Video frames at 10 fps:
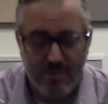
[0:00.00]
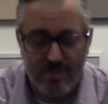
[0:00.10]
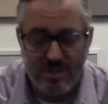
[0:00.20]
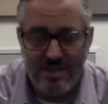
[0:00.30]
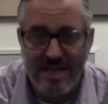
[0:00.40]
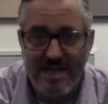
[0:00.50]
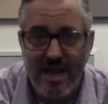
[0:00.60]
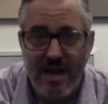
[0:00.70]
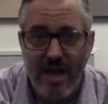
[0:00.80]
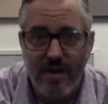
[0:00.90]
stand
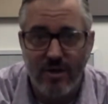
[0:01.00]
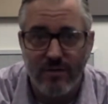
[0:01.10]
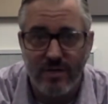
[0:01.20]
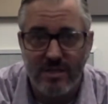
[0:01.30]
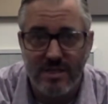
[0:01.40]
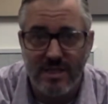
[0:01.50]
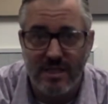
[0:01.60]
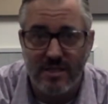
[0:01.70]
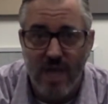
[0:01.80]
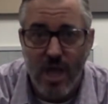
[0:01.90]
down, I don't know if you can see
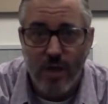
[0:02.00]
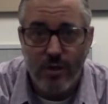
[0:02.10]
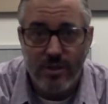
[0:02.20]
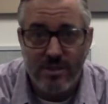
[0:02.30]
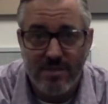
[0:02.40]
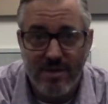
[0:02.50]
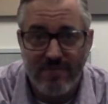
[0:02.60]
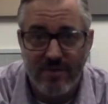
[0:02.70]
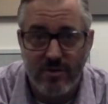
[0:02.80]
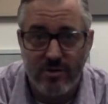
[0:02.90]
this, you can see my
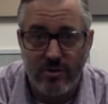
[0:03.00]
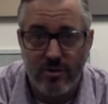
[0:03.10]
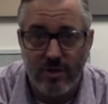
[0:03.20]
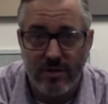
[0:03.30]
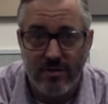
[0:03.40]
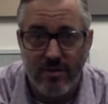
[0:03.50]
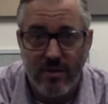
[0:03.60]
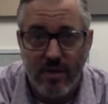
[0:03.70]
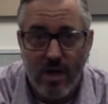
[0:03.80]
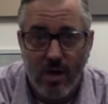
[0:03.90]
fingers underneath,
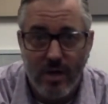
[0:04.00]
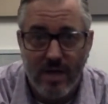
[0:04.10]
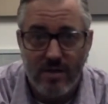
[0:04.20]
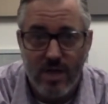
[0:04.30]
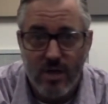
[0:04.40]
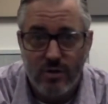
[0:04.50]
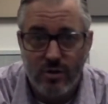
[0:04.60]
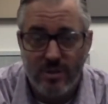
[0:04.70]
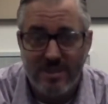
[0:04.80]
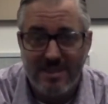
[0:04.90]
okay?
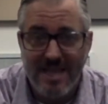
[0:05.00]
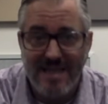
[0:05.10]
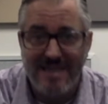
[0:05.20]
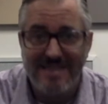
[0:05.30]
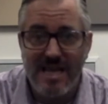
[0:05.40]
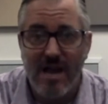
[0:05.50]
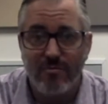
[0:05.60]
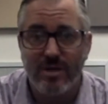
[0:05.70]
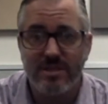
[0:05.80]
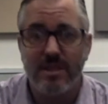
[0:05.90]
So the stand is not
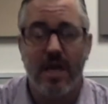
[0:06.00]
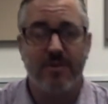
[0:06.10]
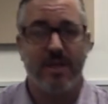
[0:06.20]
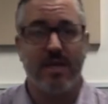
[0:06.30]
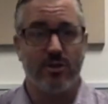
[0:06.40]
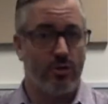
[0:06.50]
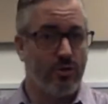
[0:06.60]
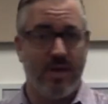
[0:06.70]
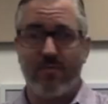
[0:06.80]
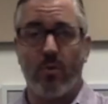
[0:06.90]
resting on the keys.
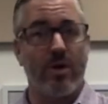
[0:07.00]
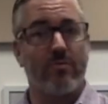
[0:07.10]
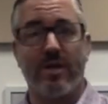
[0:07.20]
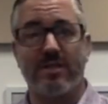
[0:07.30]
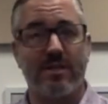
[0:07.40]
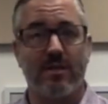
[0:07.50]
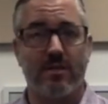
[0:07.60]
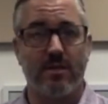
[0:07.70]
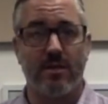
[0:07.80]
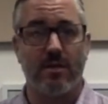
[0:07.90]
You never want to rest
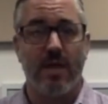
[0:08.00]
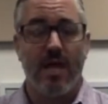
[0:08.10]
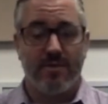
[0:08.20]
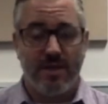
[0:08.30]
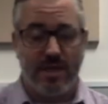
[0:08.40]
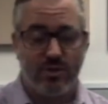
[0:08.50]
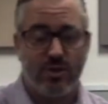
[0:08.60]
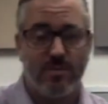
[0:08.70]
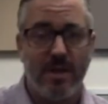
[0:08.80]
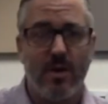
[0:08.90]
the
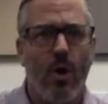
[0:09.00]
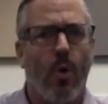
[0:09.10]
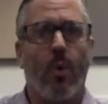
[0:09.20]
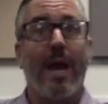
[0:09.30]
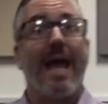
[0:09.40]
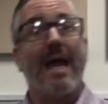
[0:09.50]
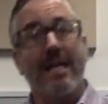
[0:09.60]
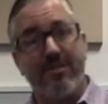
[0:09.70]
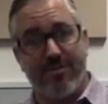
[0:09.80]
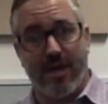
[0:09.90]
instrument or
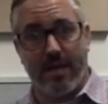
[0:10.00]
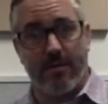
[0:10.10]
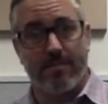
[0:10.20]
anything,